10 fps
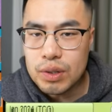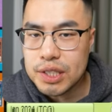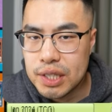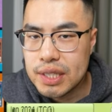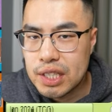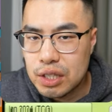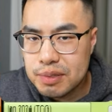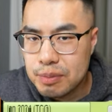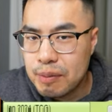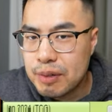good, YouTube?
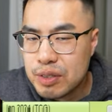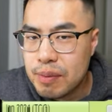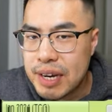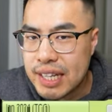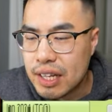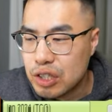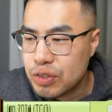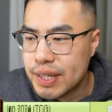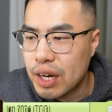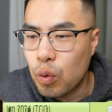It's your boy Squid back in another
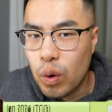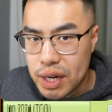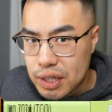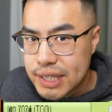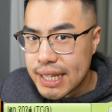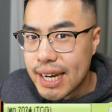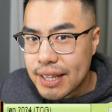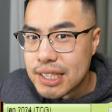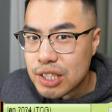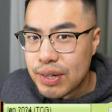Squiddyo. What you're seeing
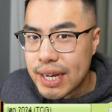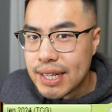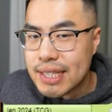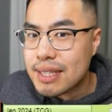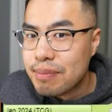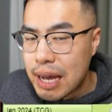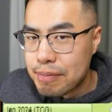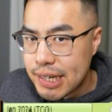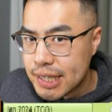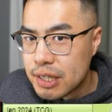on the screen is, in my
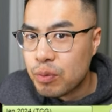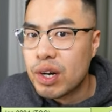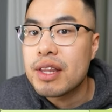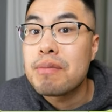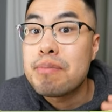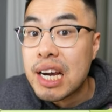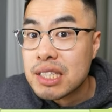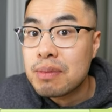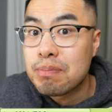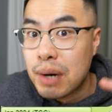opinion, one of the
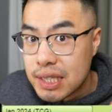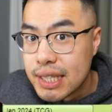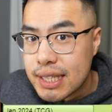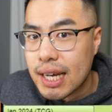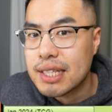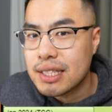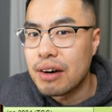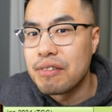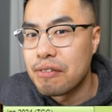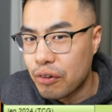best budget decks
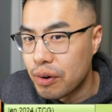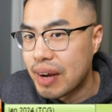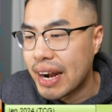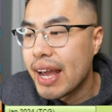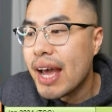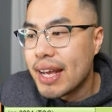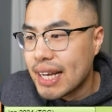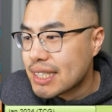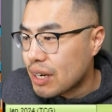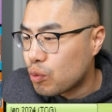of the format.
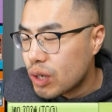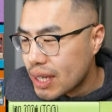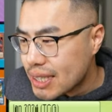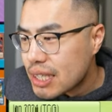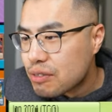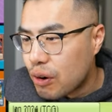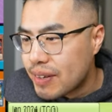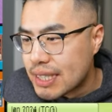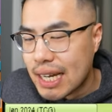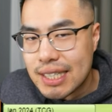Yes, I realize this
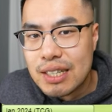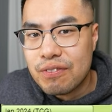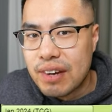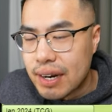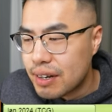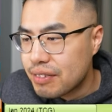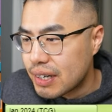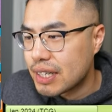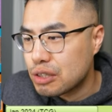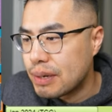format is actually very,
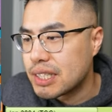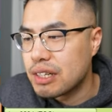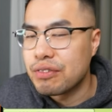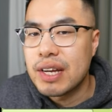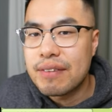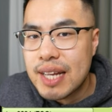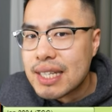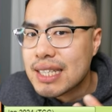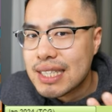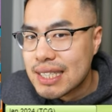very expensive. We have
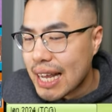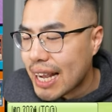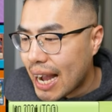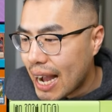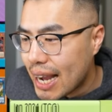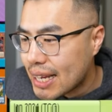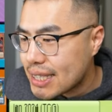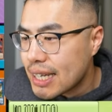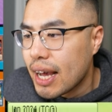decks like Snake Eyes,